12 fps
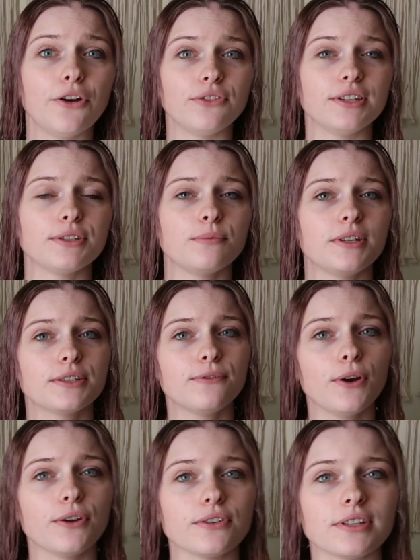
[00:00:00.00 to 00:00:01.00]
out this week's
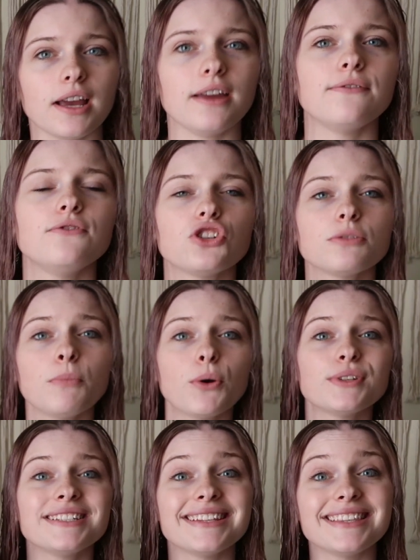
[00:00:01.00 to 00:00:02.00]
photos. I have just
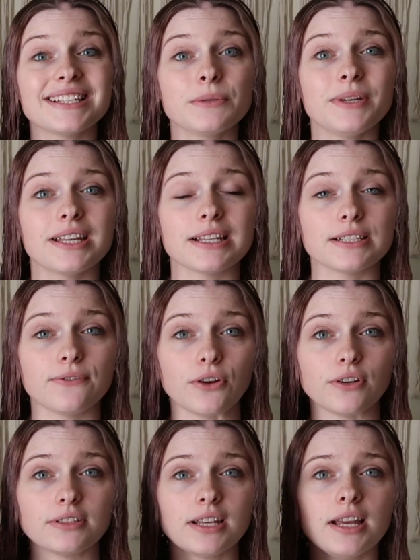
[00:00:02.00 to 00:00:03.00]
posted this weekend's
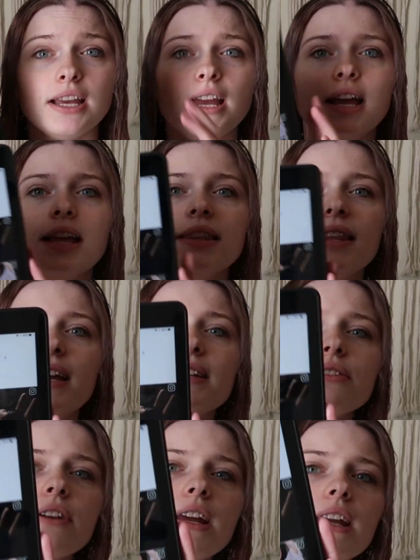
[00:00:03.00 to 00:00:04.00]
photos.
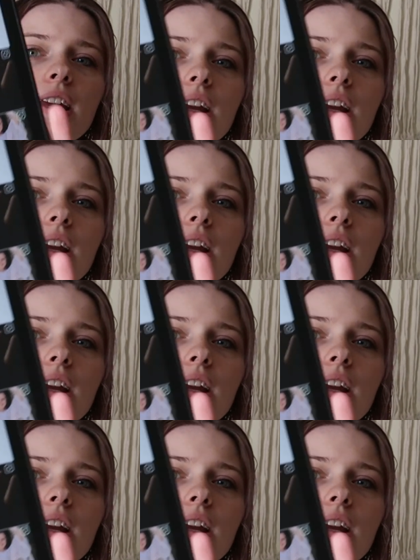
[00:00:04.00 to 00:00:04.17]
This right